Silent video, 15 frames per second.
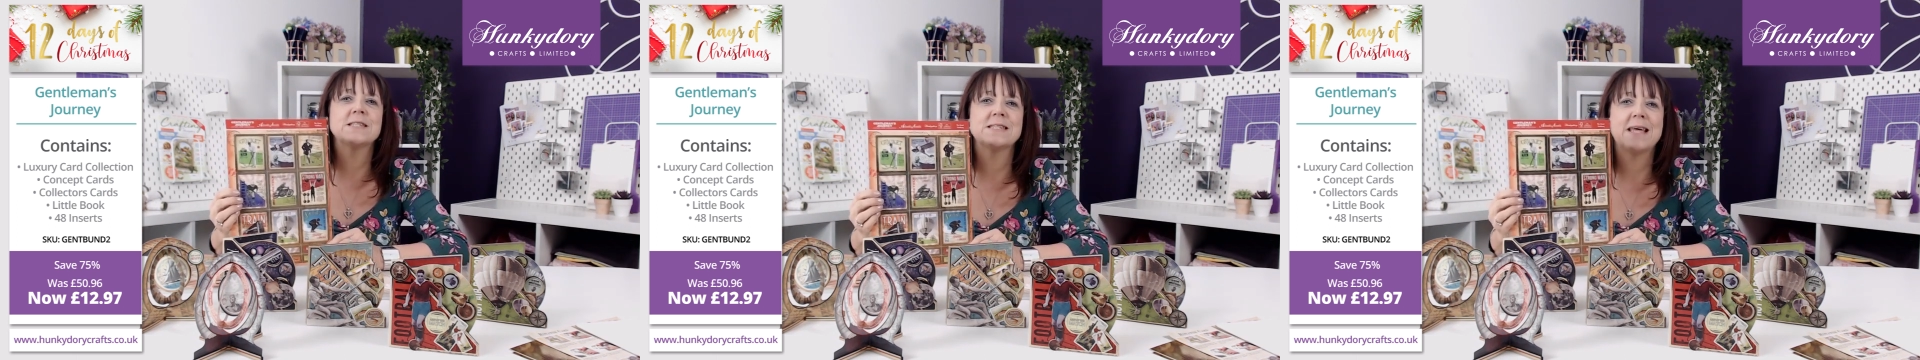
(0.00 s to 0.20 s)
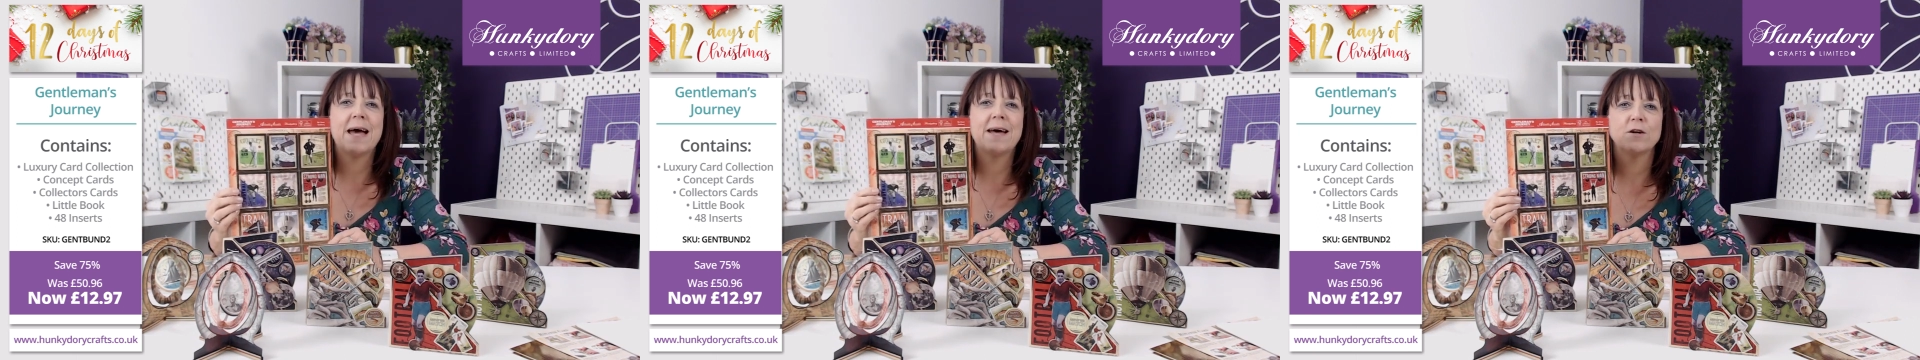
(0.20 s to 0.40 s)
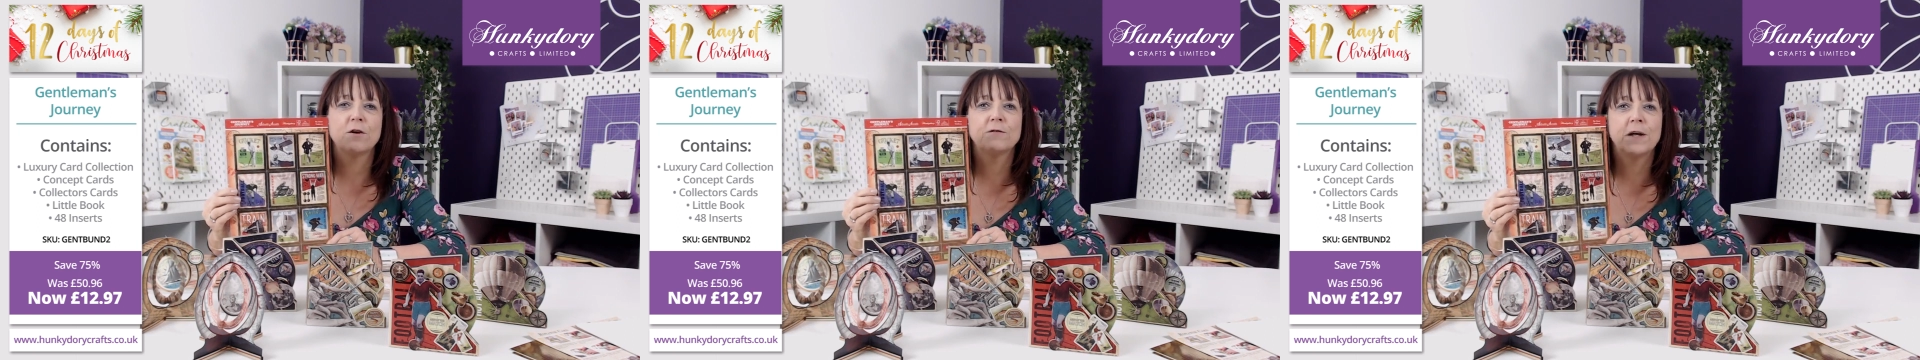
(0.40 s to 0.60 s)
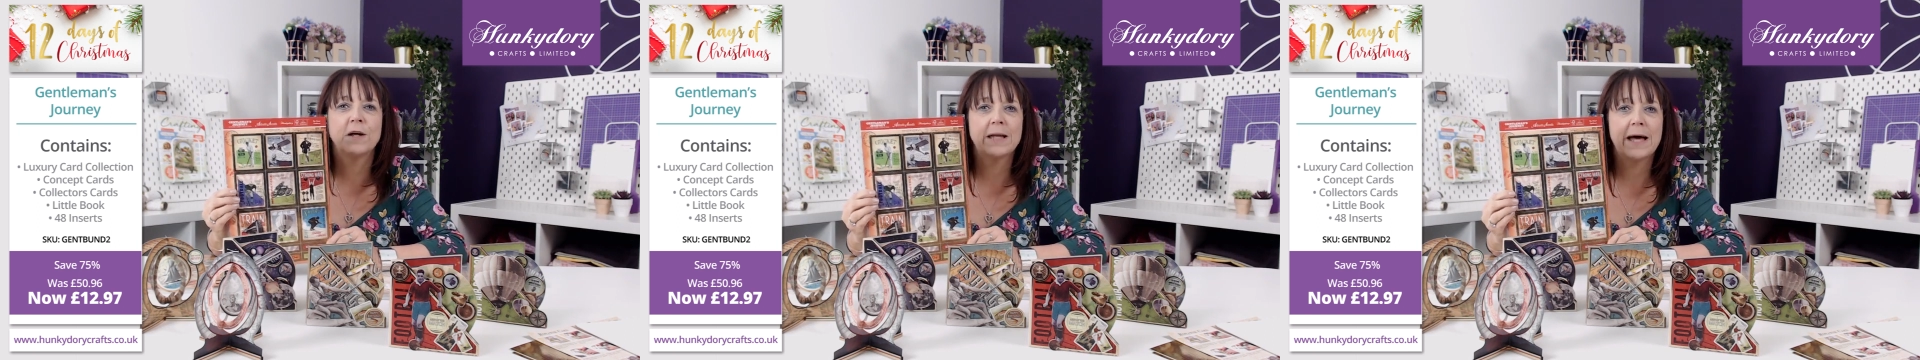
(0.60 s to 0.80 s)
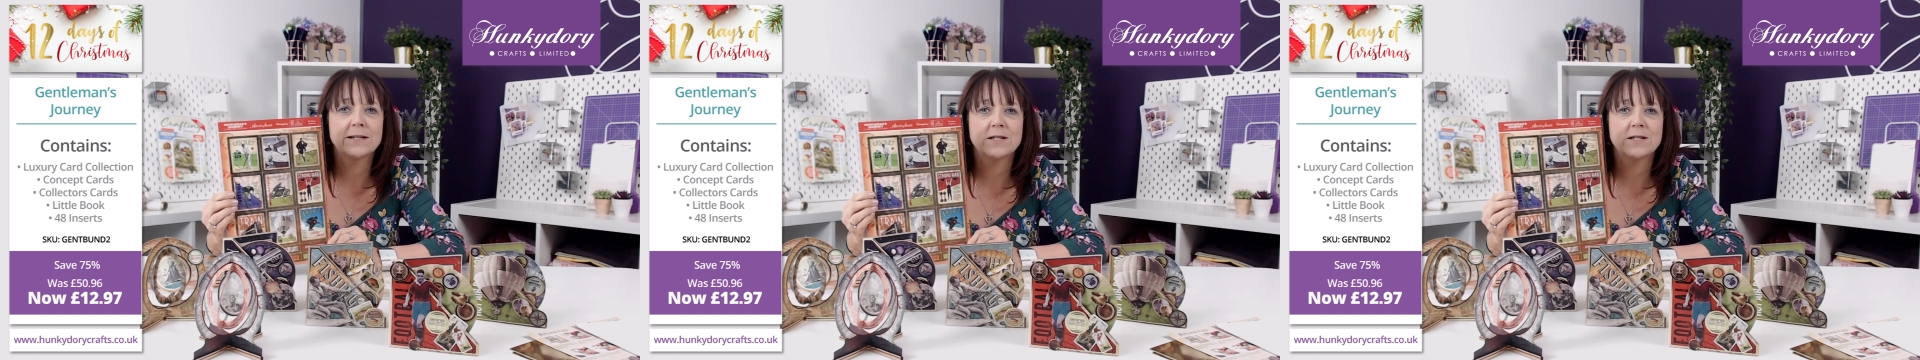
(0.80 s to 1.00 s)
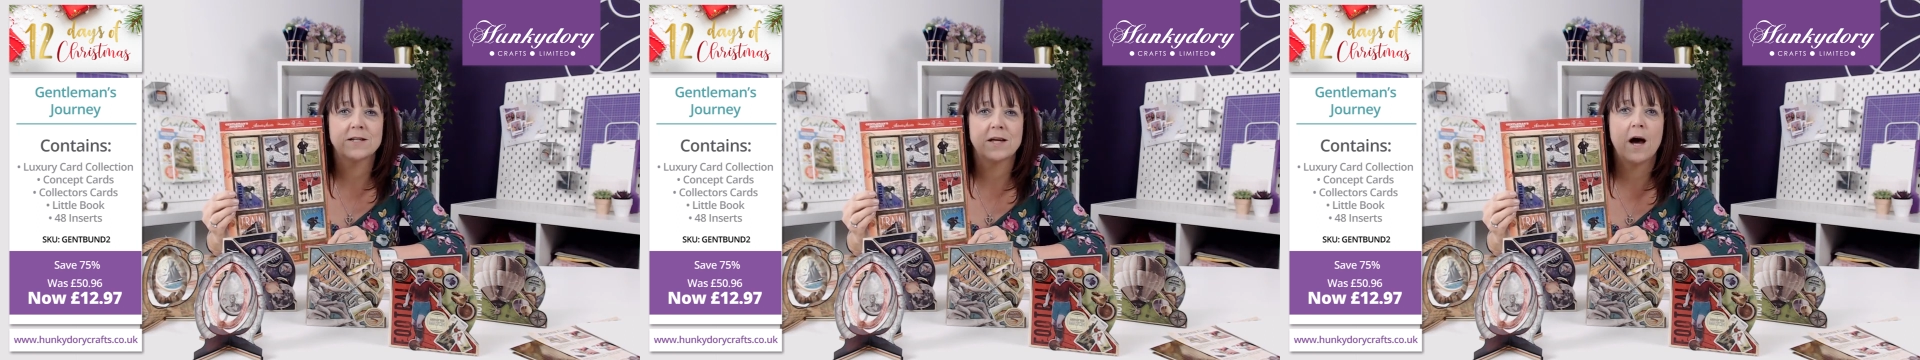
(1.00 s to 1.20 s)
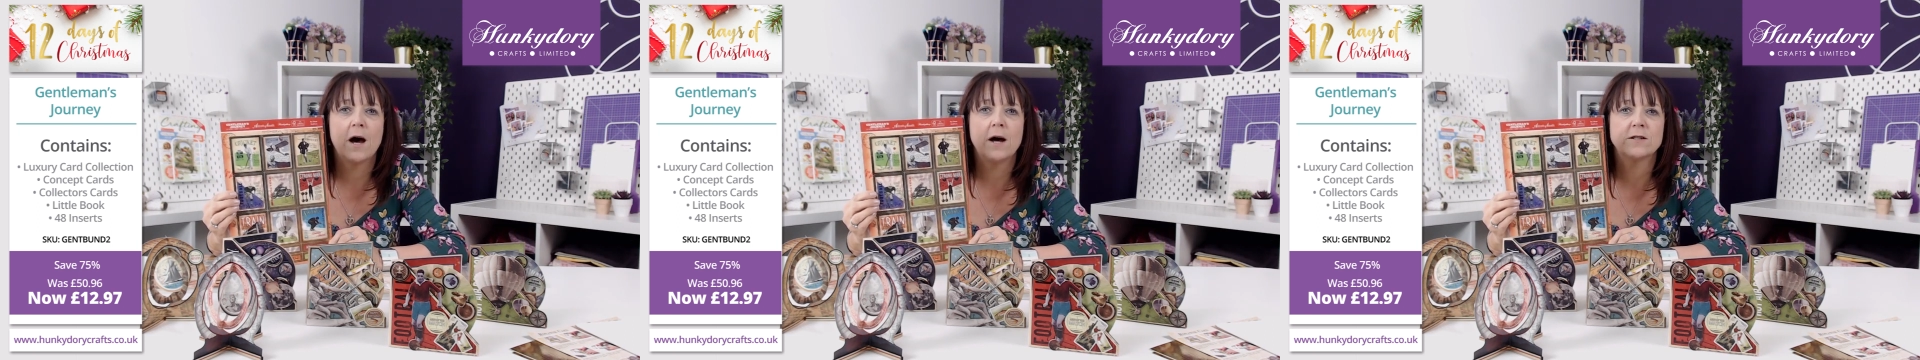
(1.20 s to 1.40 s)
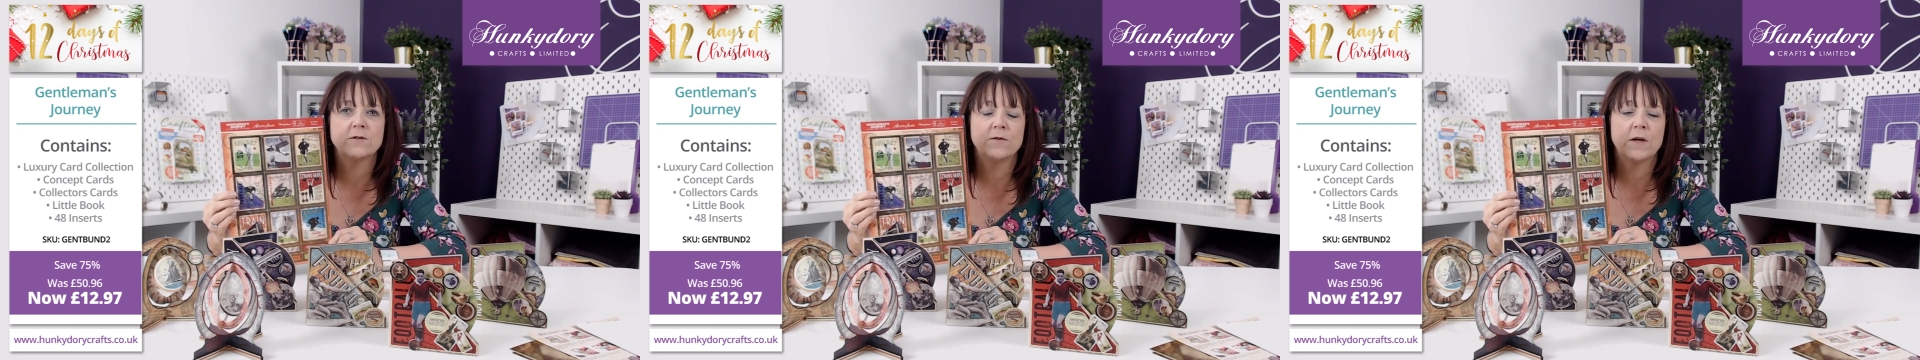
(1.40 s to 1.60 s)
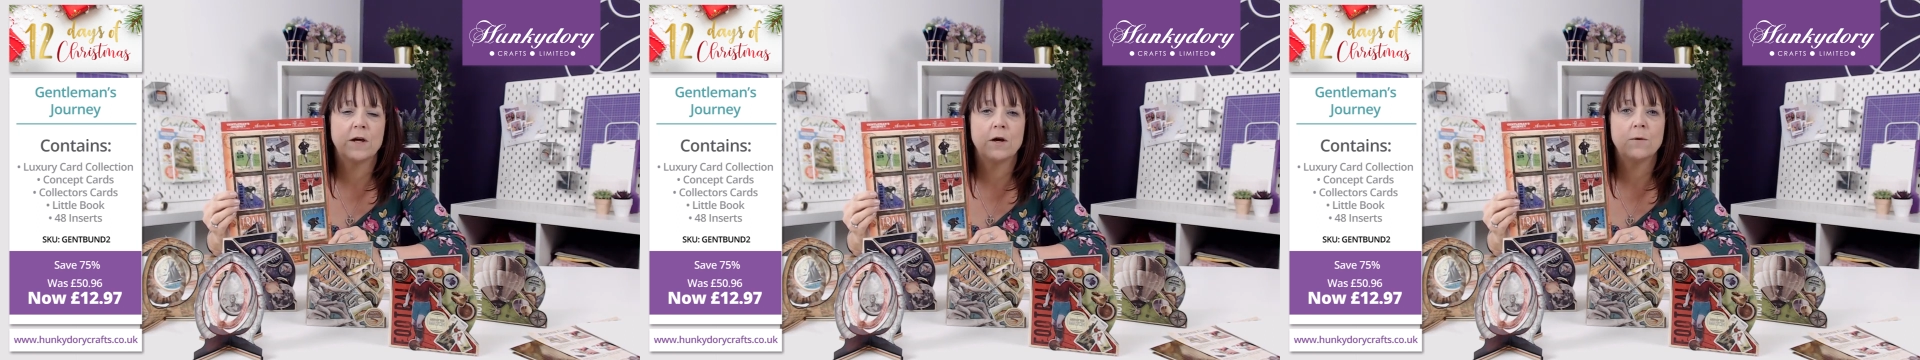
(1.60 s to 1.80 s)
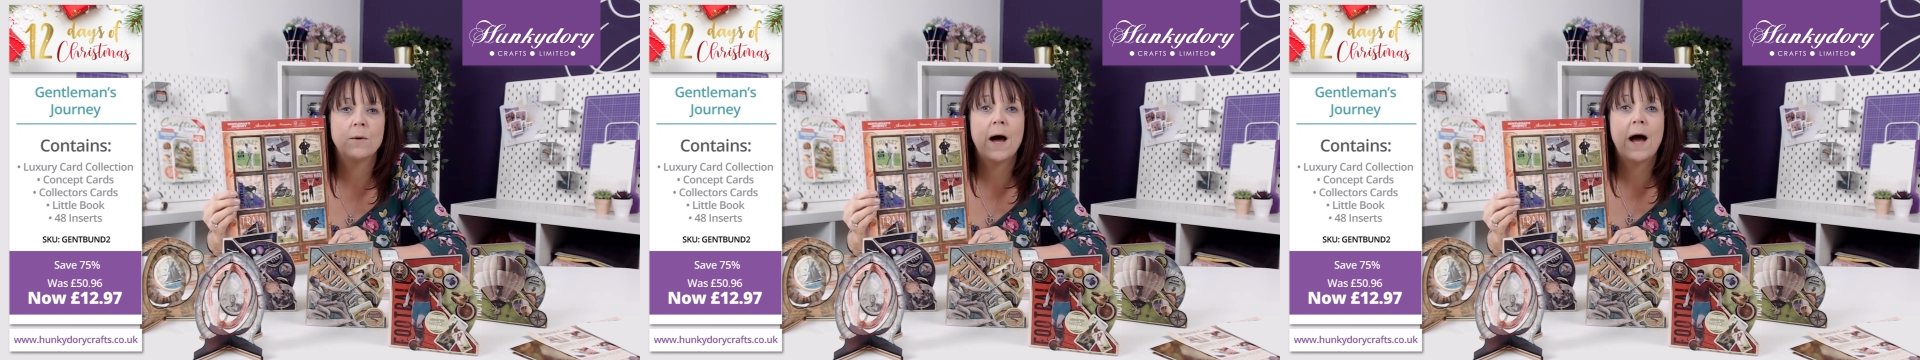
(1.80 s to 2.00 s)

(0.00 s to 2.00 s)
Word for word: set of collector's cards for you